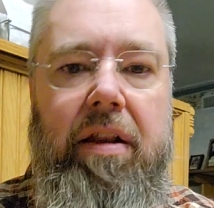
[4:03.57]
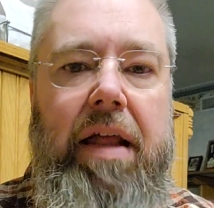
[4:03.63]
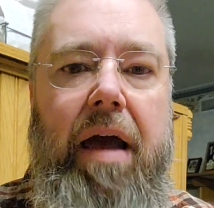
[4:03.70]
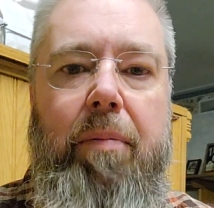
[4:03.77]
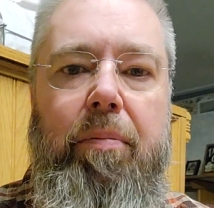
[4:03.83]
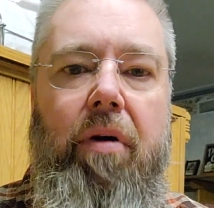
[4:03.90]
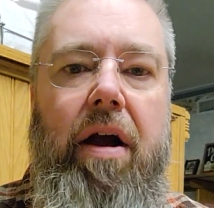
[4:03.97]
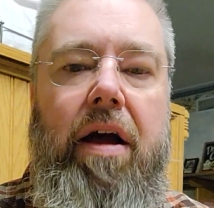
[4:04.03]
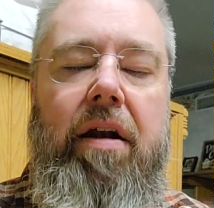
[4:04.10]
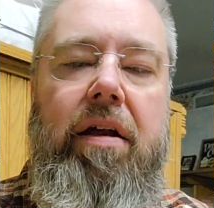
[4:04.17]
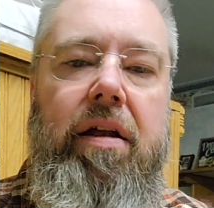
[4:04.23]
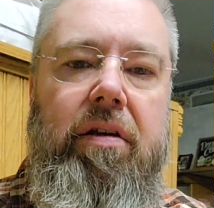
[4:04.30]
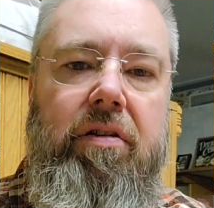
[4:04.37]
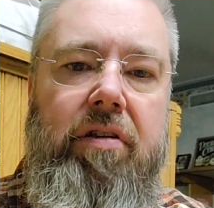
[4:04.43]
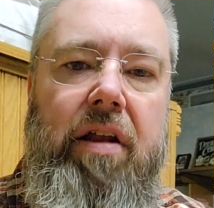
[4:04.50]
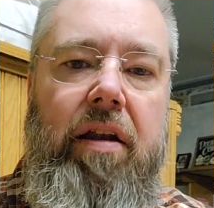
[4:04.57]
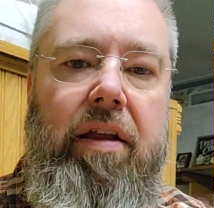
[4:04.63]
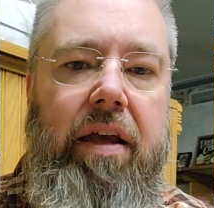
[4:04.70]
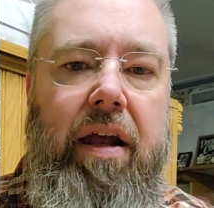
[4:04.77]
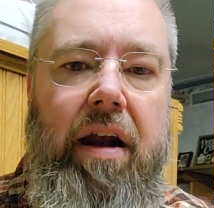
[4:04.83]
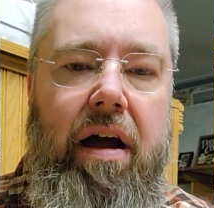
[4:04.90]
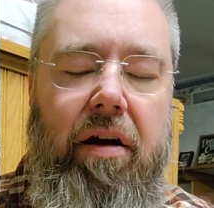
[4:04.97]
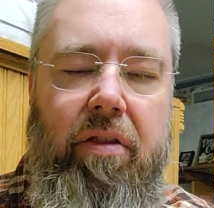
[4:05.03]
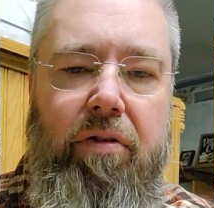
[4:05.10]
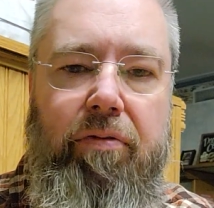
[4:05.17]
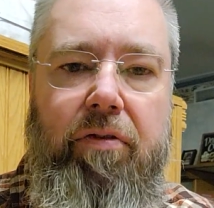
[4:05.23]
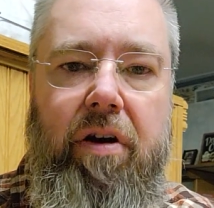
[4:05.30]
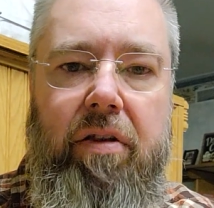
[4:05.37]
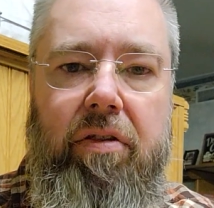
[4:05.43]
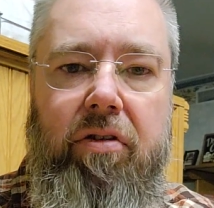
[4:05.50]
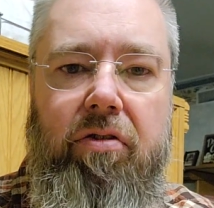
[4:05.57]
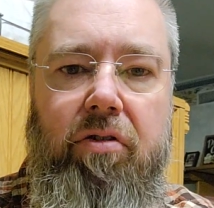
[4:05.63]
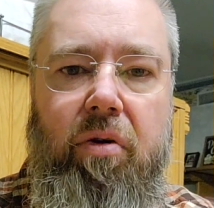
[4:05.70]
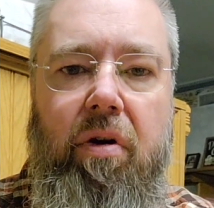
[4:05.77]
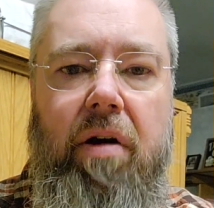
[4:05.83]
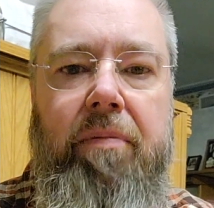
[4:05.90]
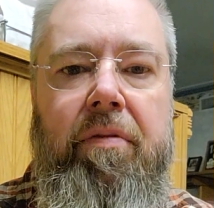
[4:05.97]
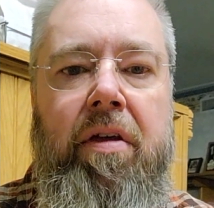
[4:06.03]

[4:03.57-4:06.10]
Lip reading: that bread and selling it out of the front of the store.